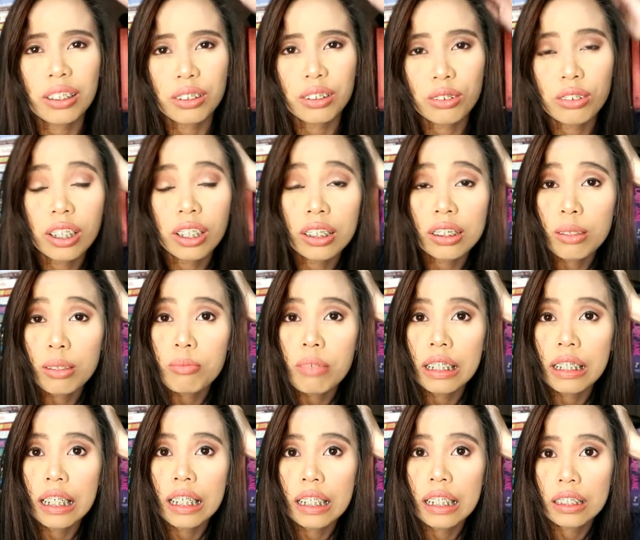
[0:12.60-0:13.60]
ko, guys, ang
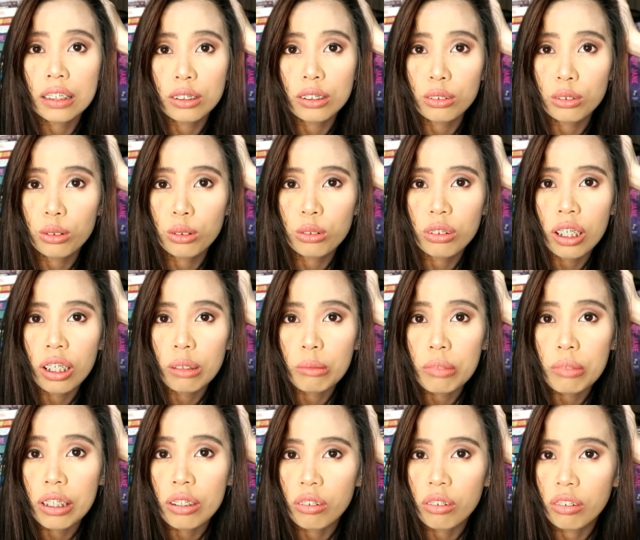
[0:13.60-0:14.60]
mga aso. Don't get
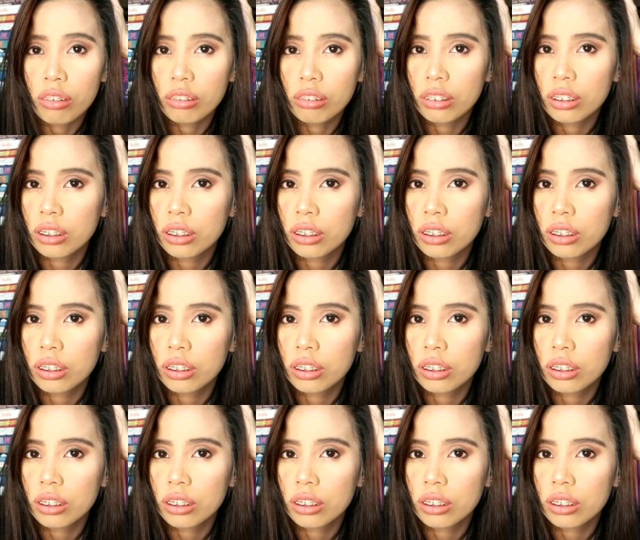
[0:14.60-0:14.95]
me wrong.